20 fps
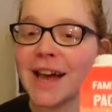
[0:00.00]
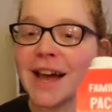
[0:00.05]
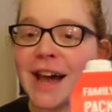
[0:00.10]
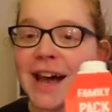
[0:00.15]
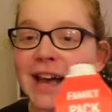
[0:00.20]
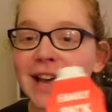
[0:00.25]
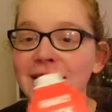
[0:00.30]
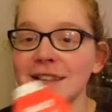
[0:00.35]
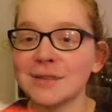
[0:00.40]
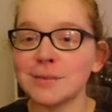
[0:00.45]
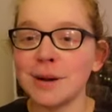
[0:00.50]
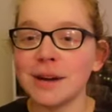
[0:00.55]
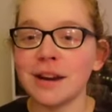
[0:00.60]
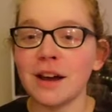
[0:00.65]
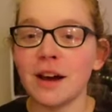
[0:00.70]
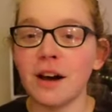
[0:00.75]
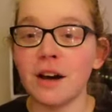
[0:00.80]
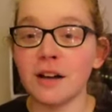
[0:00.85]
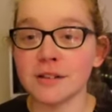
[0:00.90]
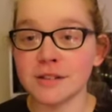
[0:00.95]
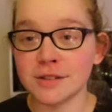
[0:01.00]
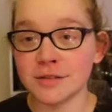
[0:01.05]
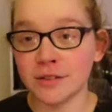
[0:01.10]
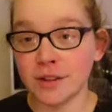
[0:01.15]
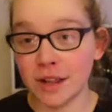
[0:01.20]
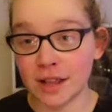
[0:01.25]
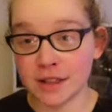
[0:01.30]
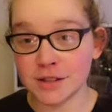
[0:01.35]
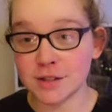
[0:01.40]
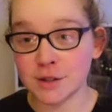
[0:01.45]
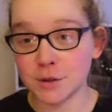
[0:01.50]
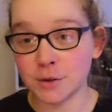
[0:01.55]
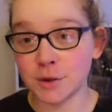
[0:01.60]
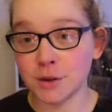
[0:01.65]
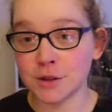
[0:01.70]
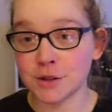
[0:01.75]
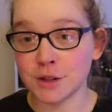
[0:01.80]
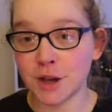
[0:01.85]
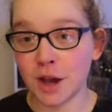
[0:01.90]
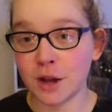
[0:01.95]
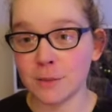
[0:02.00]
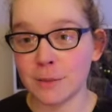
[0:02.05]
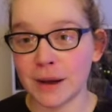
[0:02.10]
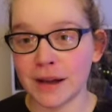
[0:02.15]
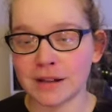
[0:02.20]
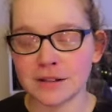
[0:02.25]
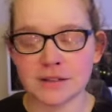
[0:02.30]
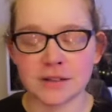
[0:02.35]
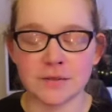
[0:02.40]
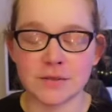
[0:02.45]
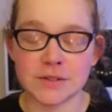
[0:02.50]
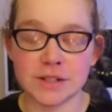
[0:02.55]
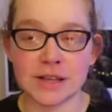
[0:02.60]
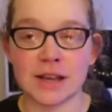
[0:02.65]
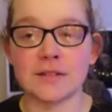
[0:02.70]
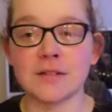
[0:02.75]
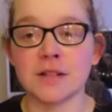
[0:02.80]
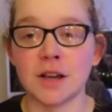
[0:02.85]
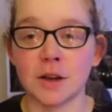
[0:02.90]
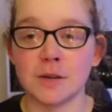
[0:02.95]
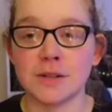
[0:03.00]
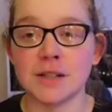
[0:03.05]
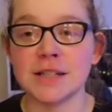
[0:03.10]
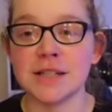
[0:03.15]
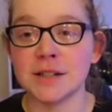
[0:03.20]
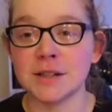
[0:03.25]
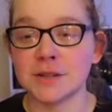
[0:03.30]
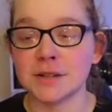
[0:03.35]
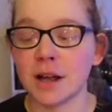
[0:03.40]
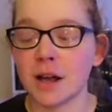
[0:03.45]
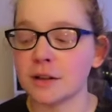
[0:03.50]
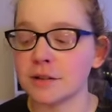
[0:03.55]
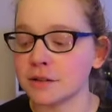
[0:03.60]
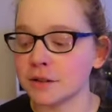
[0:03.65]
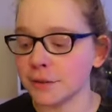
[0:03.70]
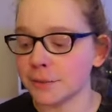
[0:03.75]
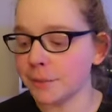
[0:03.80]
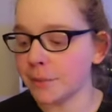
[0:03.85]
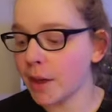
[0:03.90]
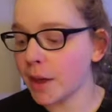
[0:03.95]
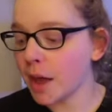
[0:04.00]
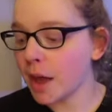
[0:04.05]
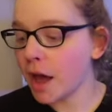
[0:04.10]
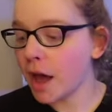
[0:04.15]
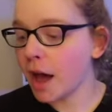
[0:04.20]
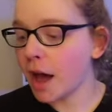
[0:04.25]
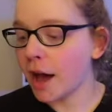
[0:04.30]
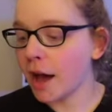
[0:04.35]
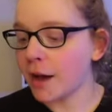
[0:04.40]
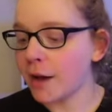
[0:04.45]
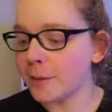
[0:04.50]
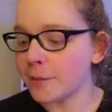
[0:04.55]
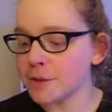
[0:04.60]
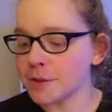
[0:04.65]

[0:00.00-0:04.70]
And when I asked for like the too good to go bags, obviously you have to go to the tills and ask them.